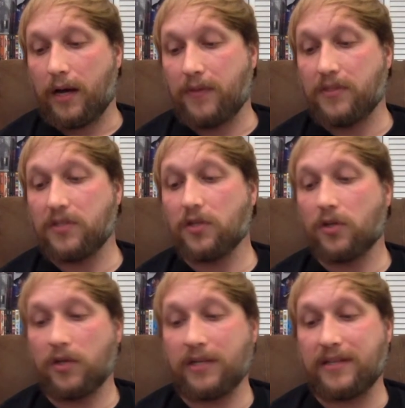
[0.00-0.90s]
This is a
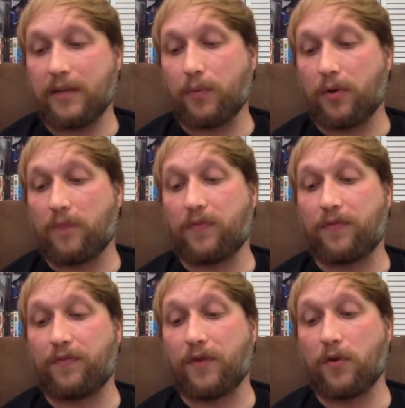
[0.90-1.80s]
good example of a
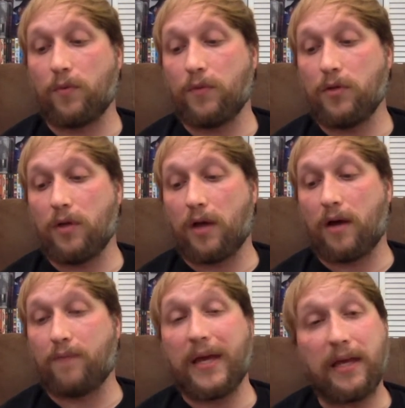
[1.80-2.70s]
film,
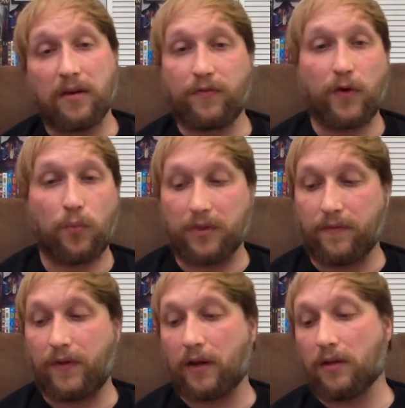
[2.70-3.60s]
making a film with a
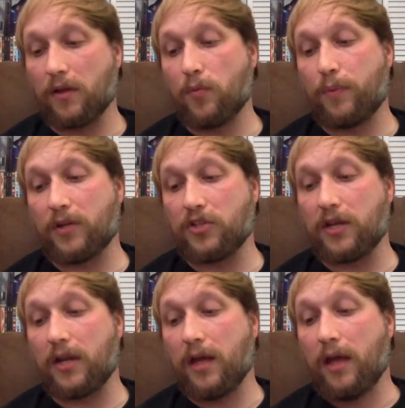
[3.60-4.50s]
very low
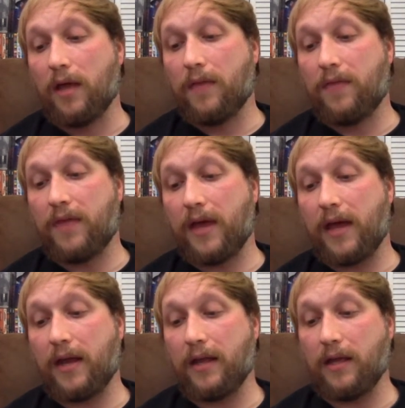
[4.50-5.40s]
budget
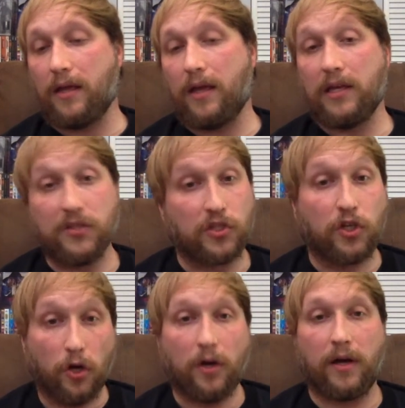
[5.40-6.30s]
that is
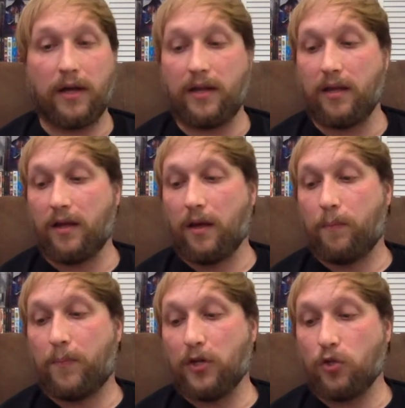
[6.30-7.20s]
good,
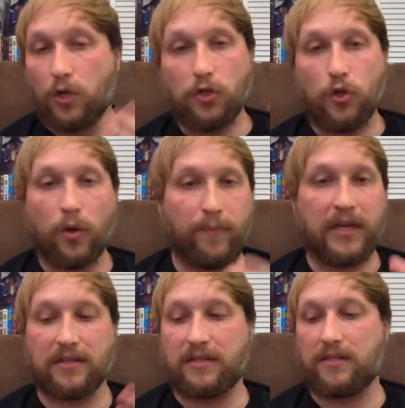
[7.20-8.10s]
but you can do it
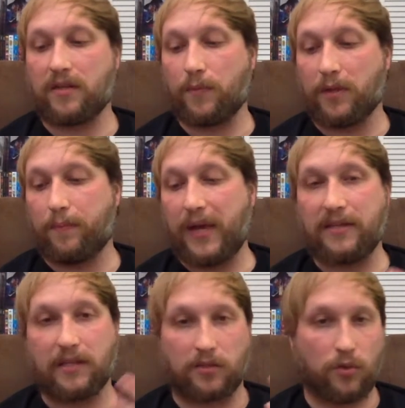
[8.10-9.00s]
because of some of the
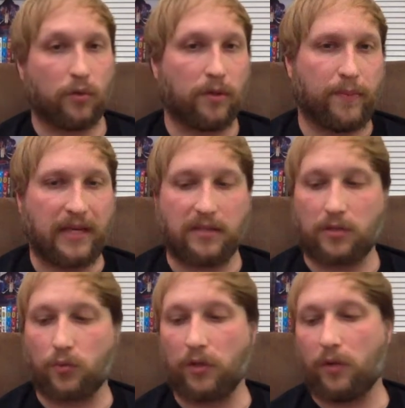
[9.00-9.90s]
basics, doing the
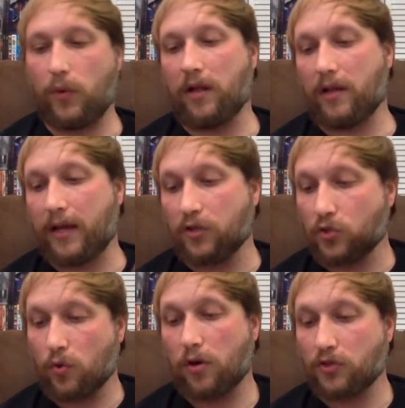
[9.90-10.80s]
basics really well, like
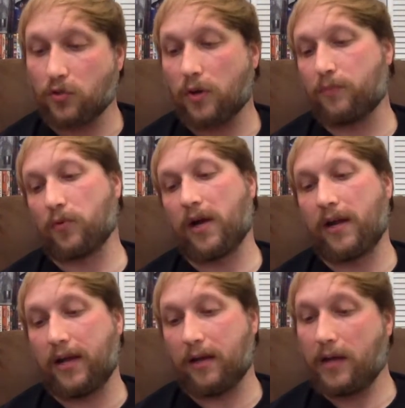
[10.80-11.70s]
strong script
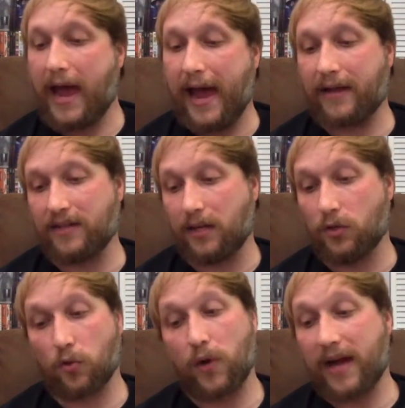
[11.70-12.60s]
writing, acting,
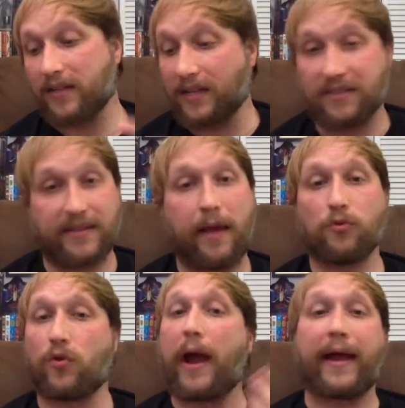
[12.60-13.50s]
directing,
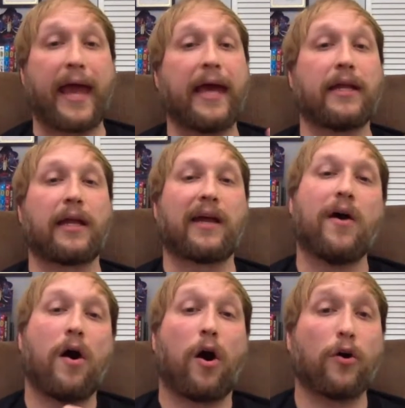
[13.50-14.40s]
soundtrack, editing.
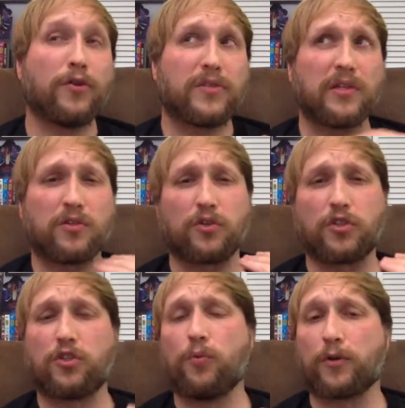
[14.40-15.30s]
All those things are
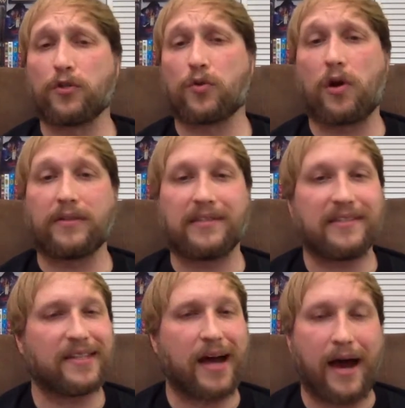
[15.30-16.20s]
super strong. This
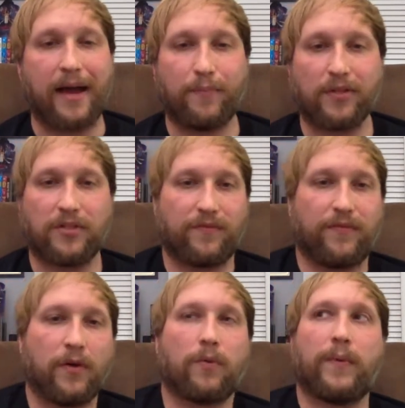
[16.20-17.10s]
isn't a high-budget
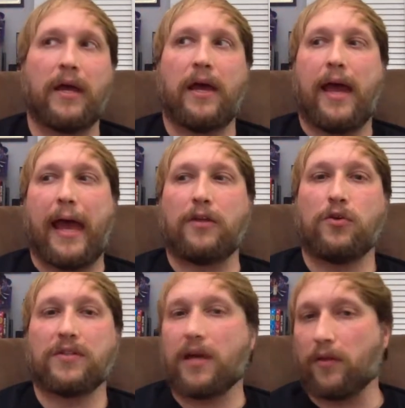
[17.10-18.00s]
film. And you
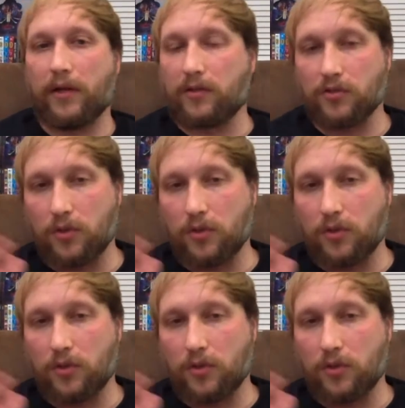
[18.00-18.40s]
can tell, like, there's